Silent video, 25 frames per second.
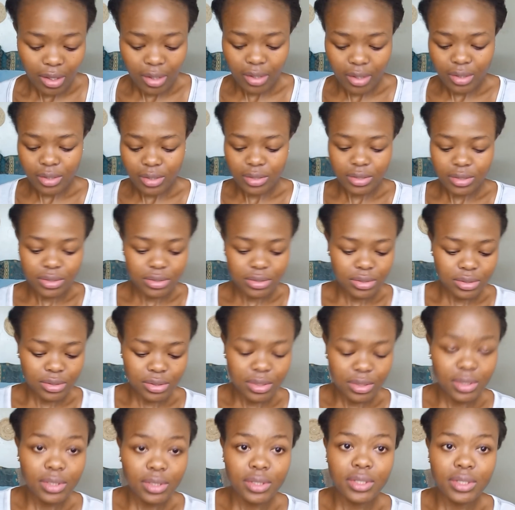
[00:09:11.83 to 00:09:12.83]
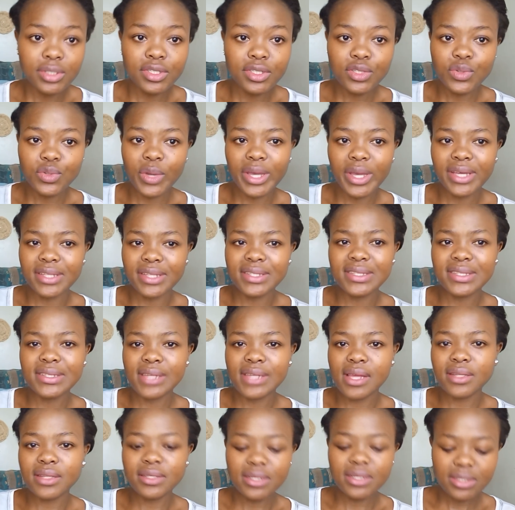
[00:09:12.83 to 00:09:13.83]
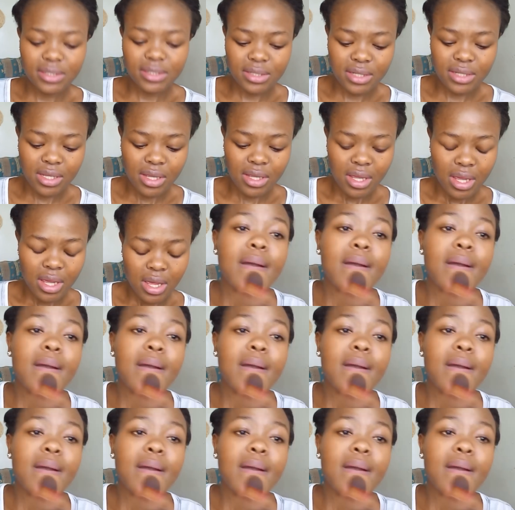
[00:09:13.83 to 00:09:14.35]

and just so I can set it.